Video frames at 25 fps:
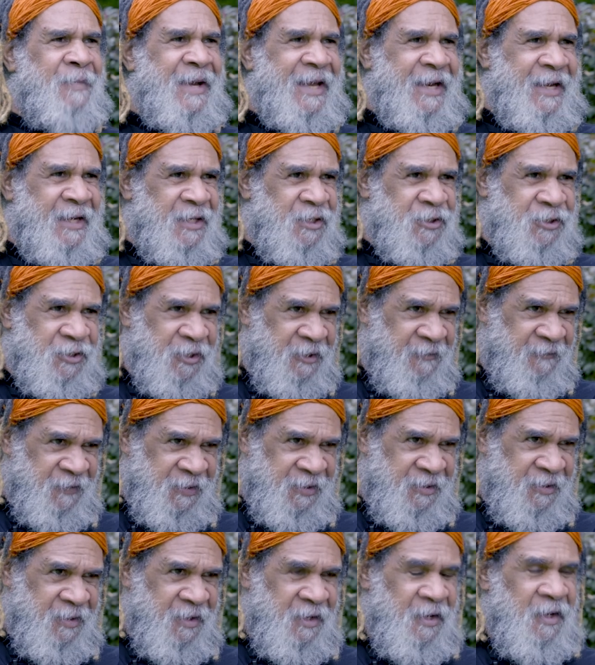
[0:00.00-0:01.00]
Medical
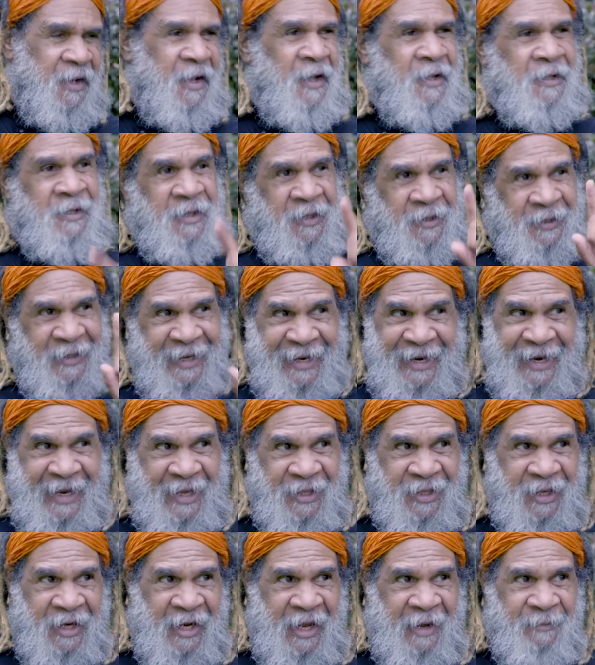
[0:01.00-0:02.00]
Service. So they
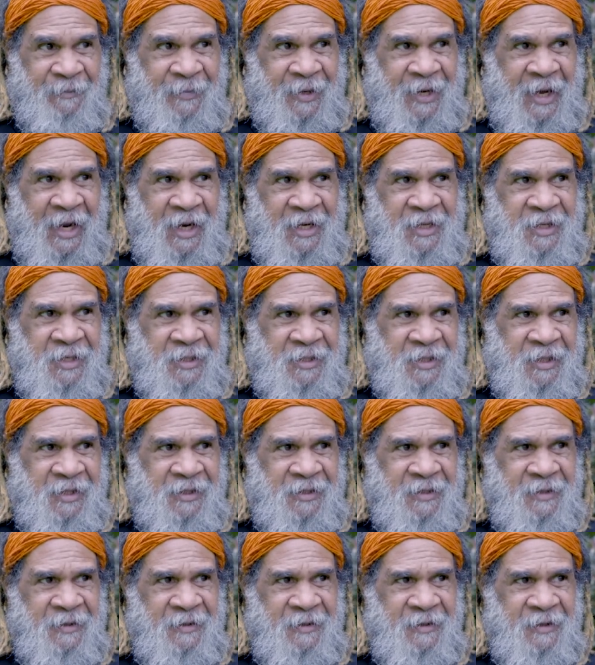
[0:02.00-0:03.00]
are the government
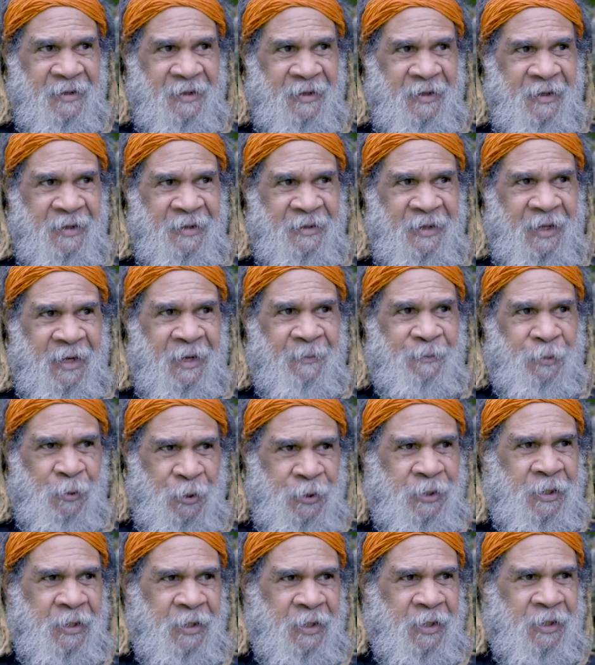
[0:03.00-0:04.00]
agencies that are
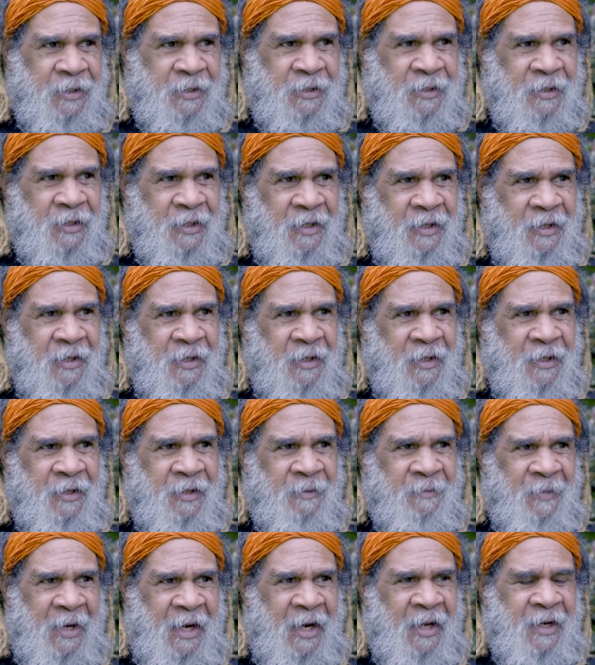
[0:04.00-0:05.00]
pushing this and
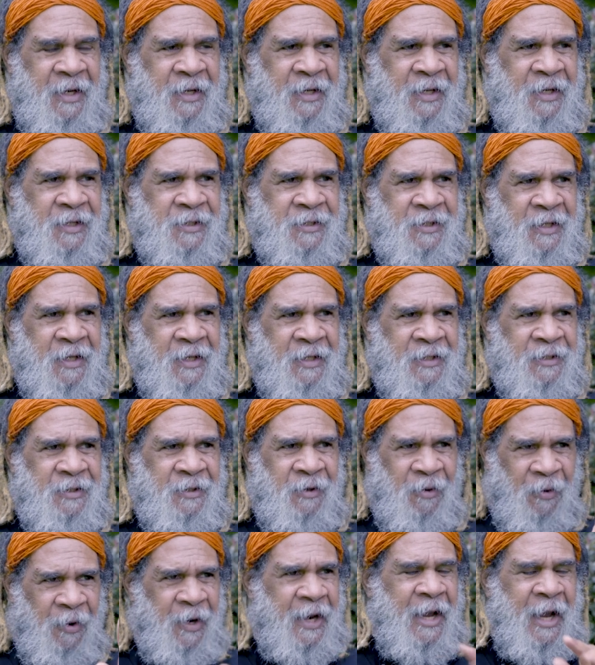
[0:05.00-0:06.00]
demanding these things
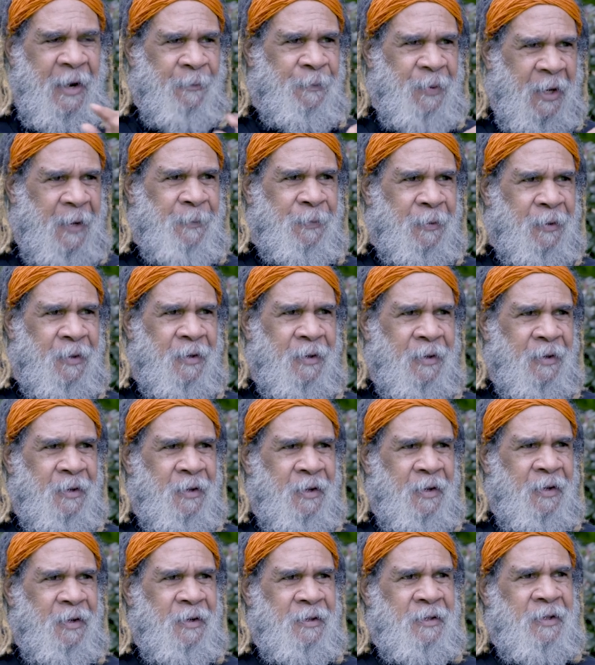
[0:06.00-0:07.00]
on our people.
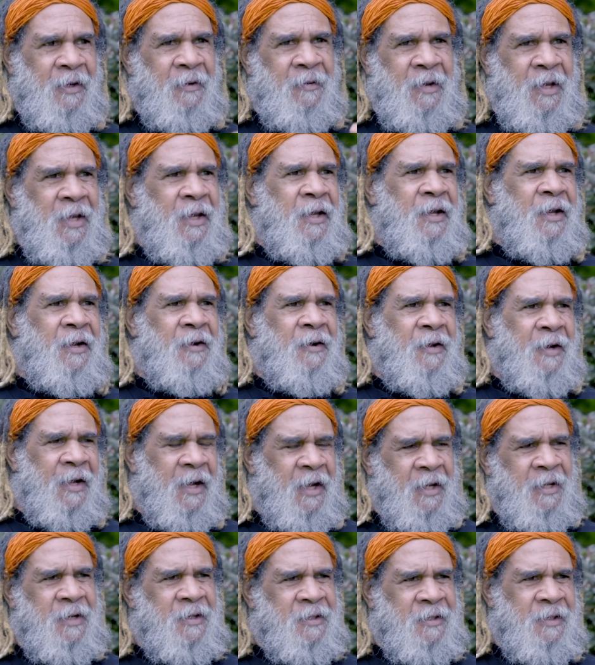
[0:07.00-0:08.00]
So here you've got
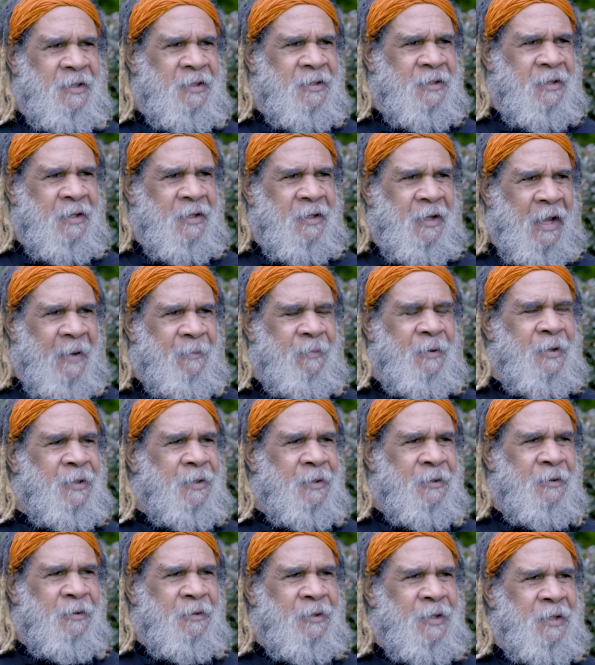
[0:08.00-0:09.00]
agencies, that
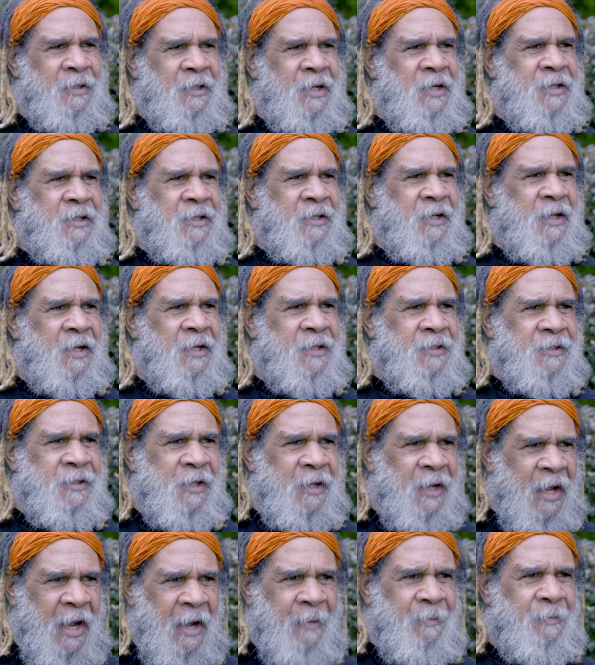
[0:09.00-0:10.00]
Aboriginal organisation that are
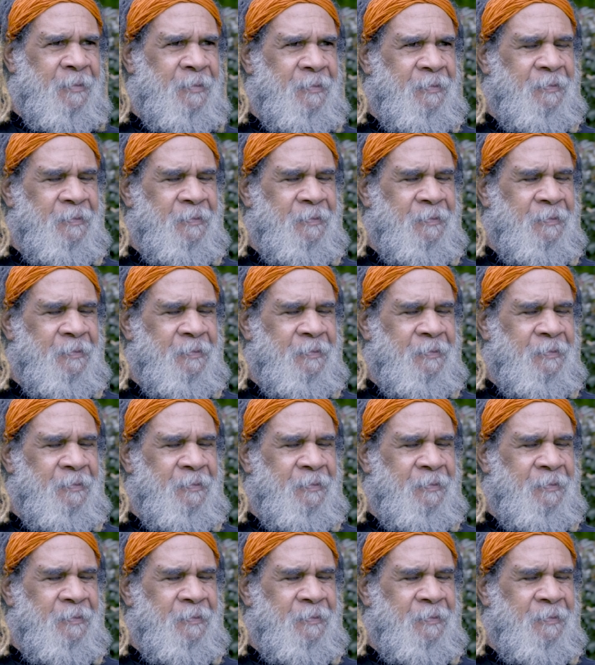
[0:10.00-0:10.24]
set up,